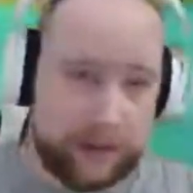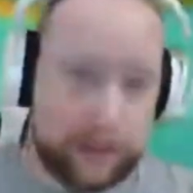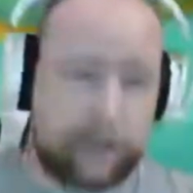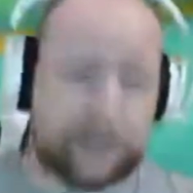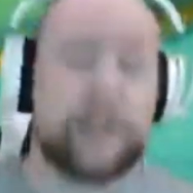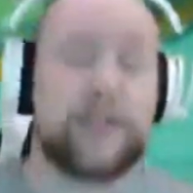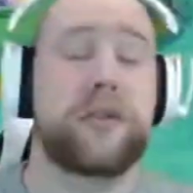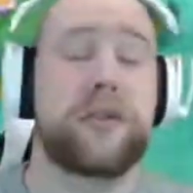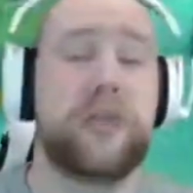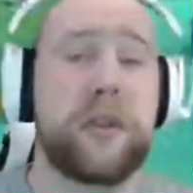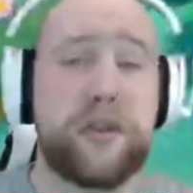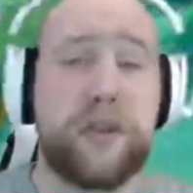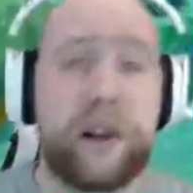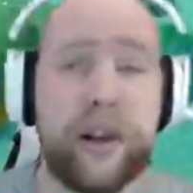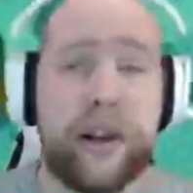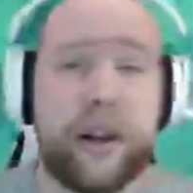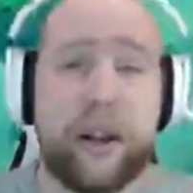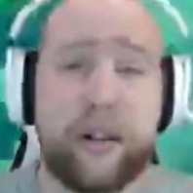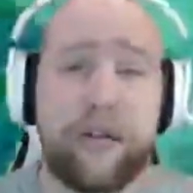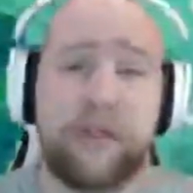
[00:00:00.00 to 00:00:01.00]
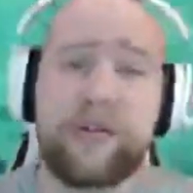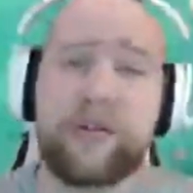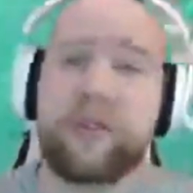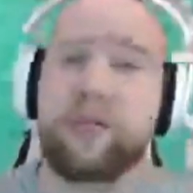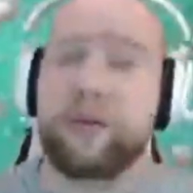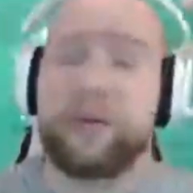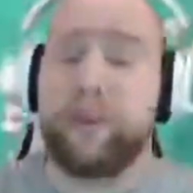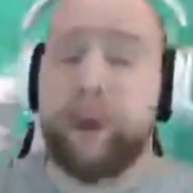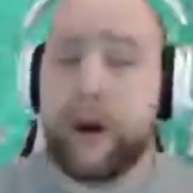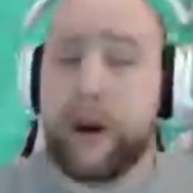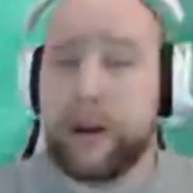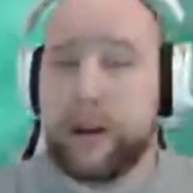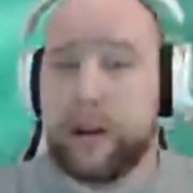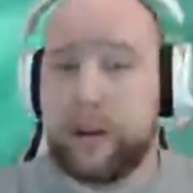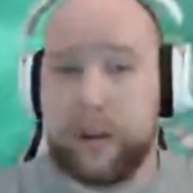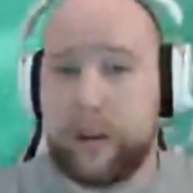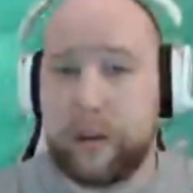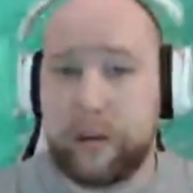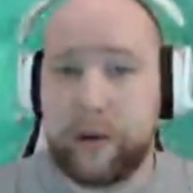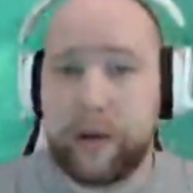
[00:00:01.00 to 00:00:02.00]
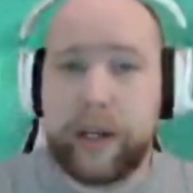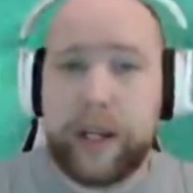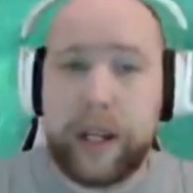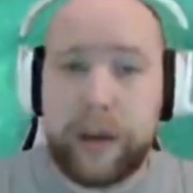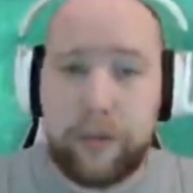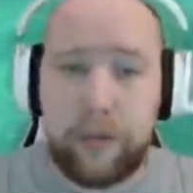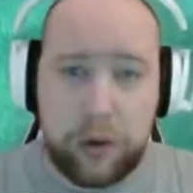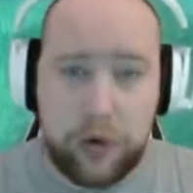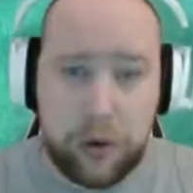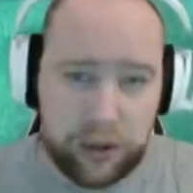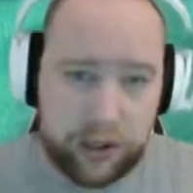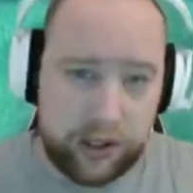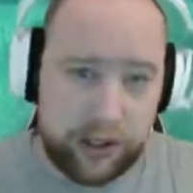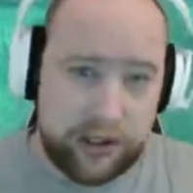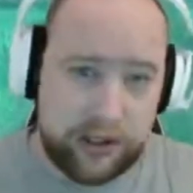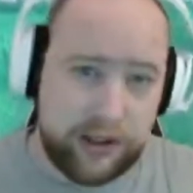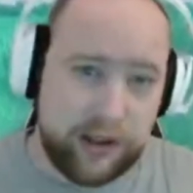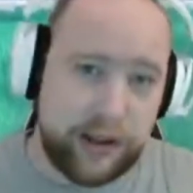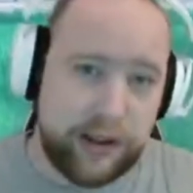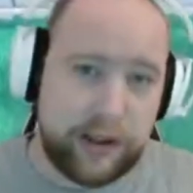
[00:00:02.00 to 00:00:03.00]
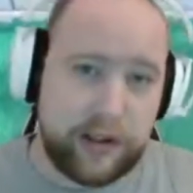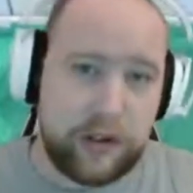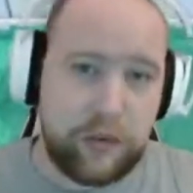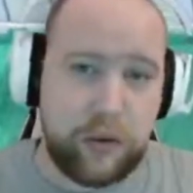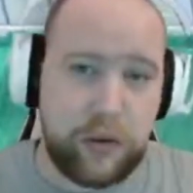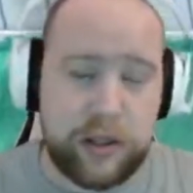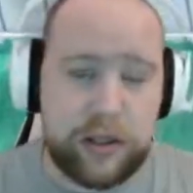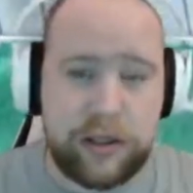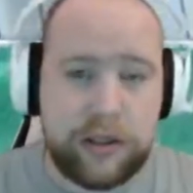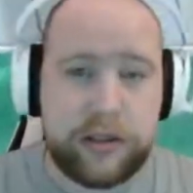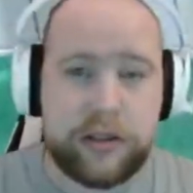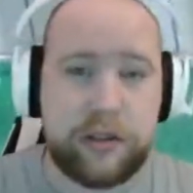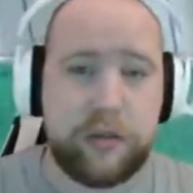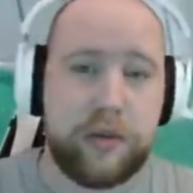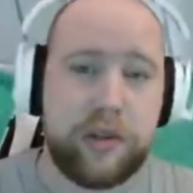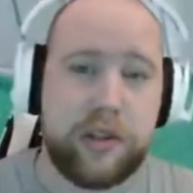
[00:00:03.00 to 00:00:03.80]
on the screen right now, Super Mario 3D World is on its way to the Switch